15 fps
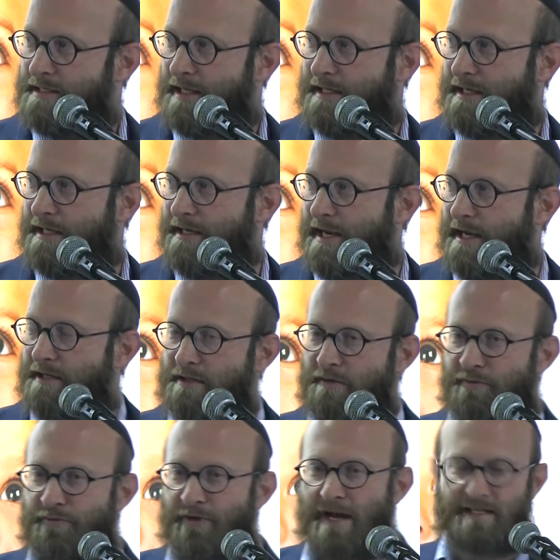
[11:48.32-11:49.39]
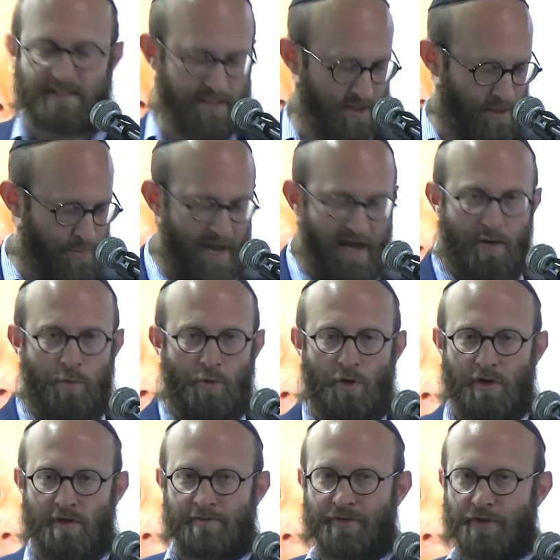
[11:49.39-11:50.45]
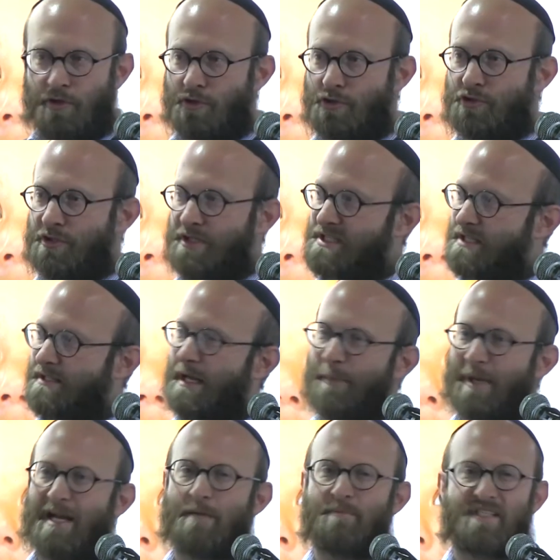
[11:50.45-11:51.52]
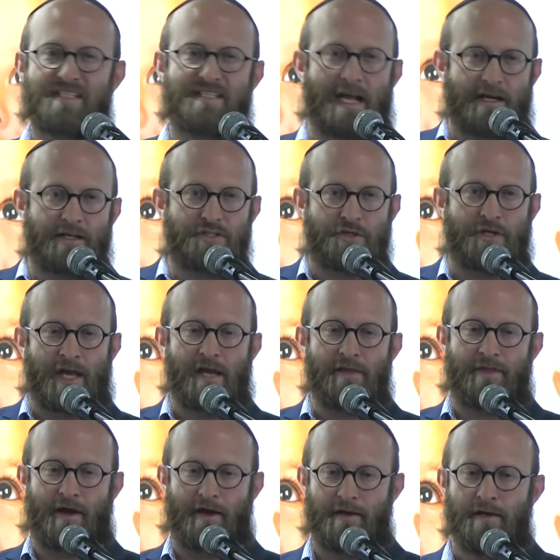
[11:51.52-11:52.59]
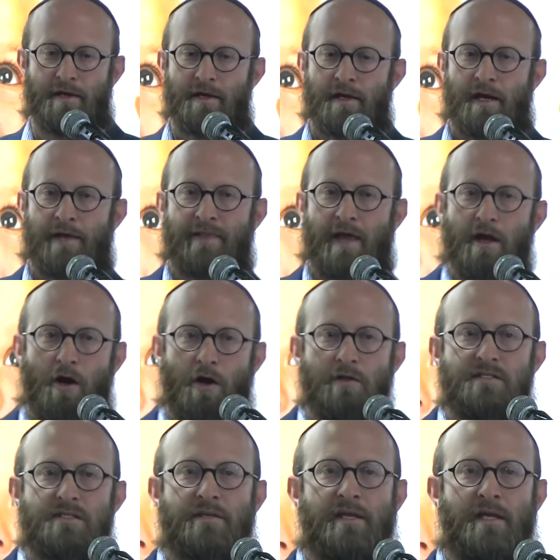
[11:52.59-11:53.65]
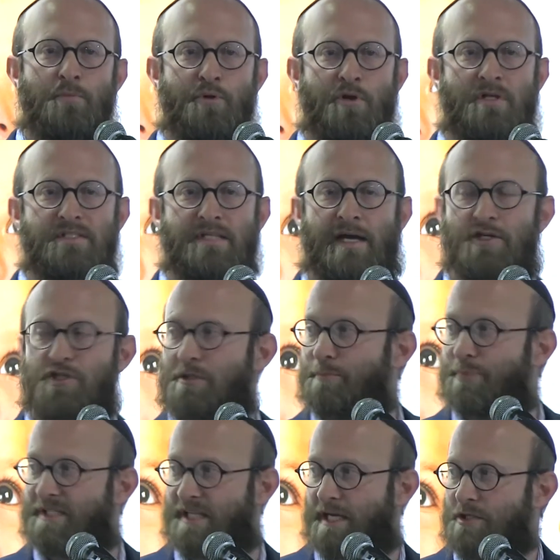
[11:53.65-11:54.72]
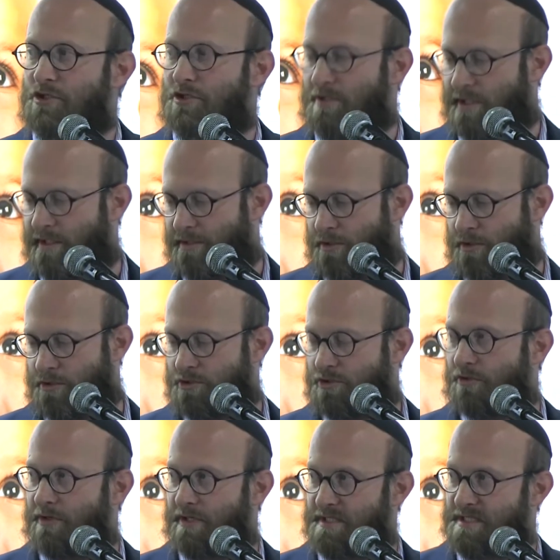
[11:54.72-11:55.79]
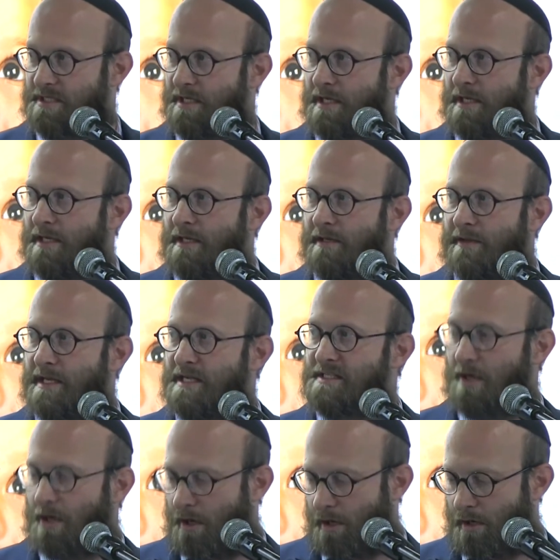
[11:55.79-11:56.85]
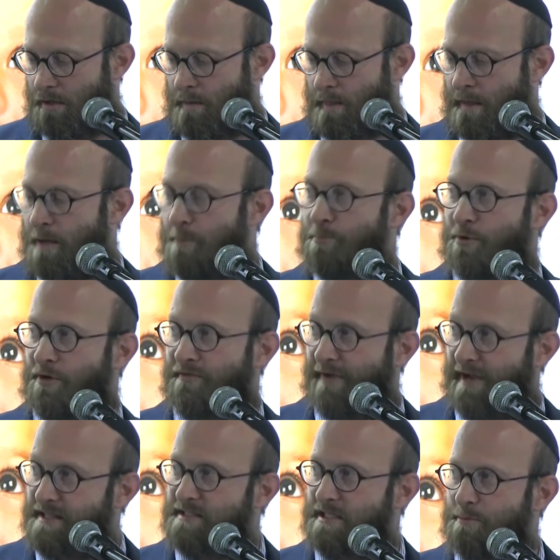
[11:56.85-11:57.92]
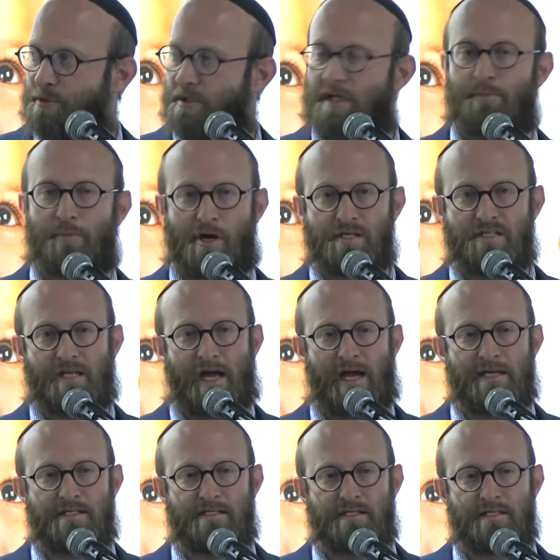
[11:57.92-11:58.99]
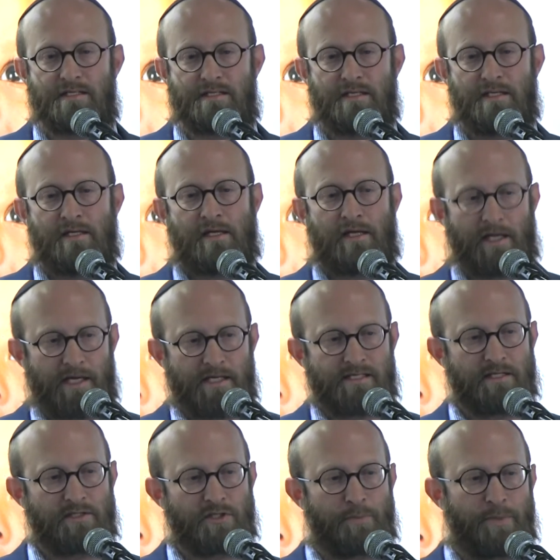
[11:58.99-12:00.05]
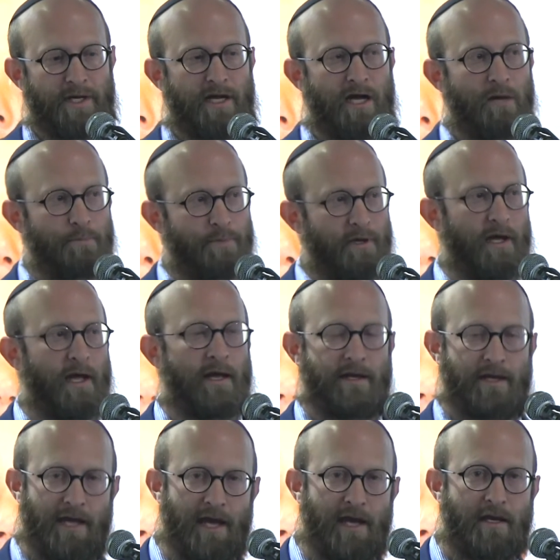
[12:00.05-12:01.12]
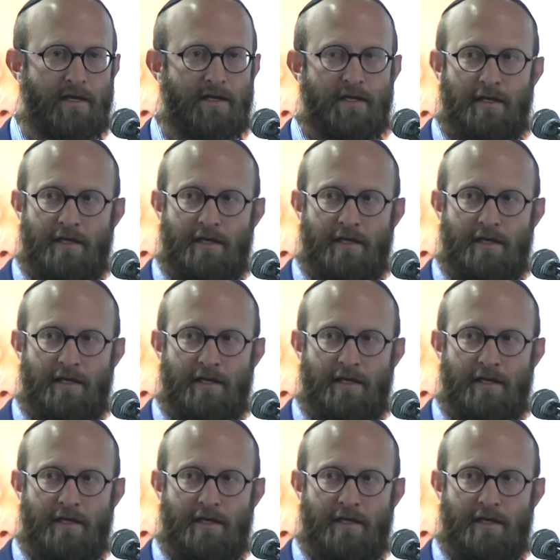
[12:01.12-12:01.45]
that connect the front and the back wall of the uterus, and they become stuck together, and they alter the implantation potential in the uterus. These are preventable in most cases, easy to pick up, and again,